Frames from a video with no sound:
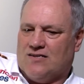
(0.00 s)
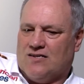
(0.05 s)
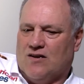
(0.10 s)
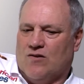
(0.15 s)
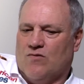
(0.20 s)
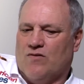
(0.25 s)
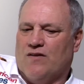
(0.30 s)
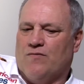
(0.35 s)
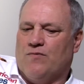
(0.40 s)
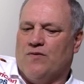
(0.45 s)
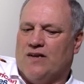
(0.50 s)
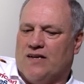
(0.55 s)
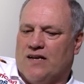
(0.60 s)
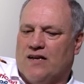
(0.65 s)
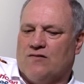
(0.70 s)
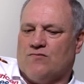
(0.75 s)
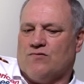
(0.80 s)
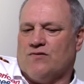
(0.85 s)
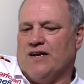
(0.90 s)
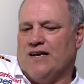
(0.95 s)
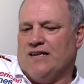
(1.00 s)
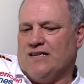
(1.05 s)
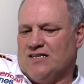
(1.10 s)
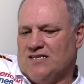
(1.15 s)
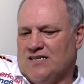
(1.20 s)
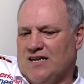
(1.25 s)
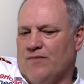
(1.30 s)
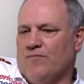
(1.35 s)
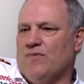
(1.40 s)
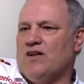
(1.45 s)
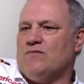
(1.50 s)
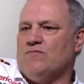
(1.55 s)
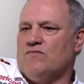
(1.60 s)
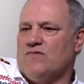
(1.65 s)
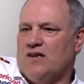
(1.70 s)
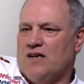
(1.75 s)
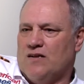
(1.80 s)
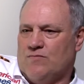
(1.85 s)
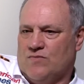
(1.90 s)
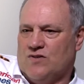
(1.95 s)
So if we can create the same at
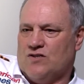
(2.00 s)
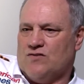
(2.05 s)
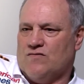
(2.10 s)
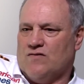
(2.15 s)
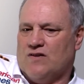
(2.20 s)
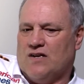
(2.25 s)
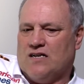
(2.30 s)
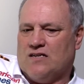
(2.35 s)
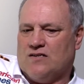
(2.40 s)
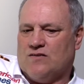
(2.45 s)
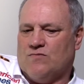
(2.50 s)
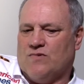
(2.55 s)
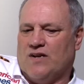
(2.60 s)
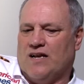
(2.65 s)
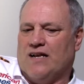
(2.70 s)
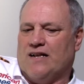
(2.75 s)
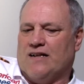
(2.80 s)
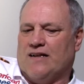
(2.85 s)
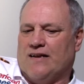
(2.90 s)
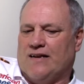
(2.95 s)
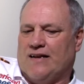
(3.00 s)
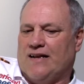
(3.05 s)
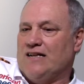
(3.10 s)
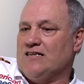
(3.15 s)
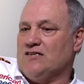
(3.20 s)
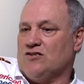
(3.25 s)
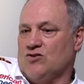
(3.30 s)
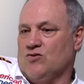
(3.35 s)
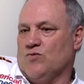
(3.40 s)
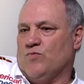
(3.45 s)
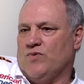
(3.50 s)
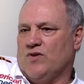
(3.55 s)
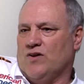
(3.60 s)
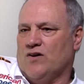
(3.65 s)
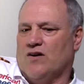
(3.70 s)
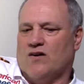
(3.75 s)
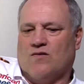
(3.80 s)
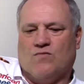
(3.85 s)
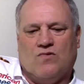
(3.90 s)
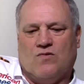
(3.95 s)
atmosphere as we had against
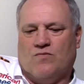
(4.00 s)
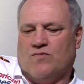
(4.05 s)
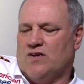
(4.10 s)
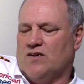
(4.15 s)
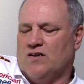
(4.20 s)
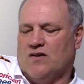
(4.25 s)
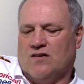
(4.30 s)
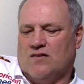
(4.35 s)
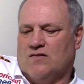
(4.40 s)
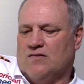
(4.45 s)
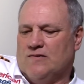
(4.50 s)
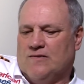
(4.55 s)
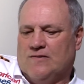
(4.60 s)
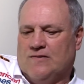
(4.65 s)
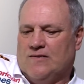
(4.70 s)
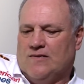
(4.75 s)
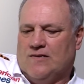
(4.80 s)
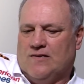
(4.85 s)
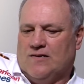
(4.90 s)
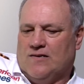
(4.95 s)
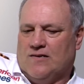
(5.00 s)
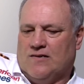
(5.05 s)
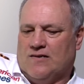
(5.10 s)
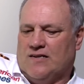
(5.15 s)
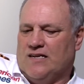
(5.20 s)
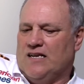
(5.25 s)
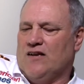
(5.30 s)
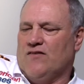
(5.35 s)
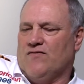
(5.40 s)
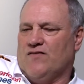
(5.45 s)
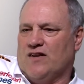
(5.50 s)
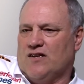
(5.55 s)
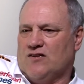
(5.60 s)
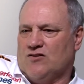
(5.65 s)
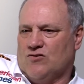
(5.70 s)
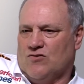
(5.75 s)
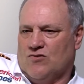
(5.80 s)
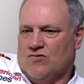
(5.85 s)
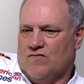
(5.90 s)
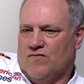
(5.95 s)
QPR, will be uh, an evening
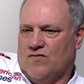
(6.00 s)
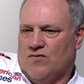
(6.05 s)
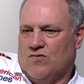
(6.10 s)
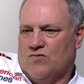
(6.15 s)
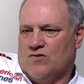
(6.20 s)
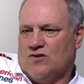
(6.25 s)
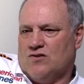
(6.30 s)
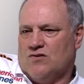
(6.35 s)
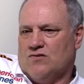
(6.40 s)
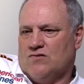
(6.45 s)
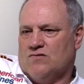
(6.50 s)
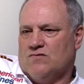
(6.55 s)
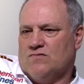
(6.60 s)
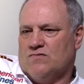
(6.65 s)
to look forward to.